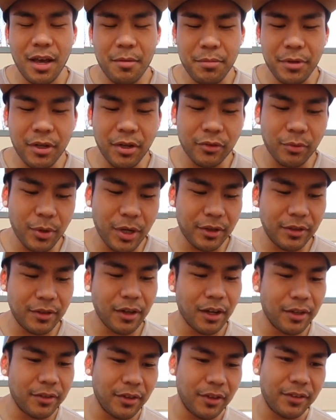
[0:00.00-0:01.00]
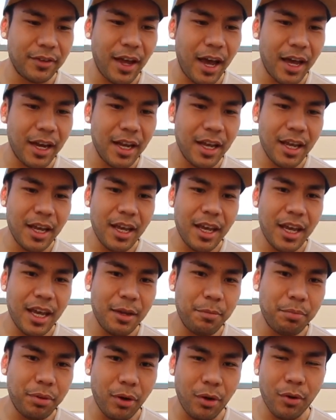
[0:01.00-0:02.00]
because what it does is that
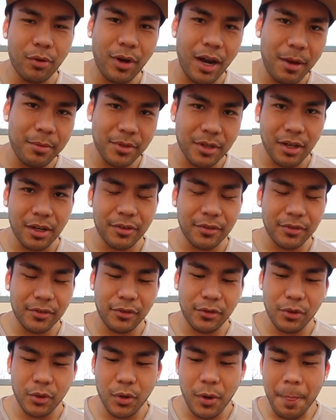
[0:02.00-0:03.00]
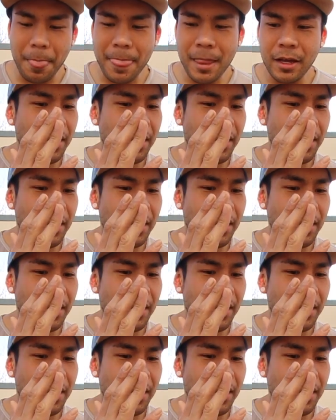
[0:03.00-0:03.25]
it programs us to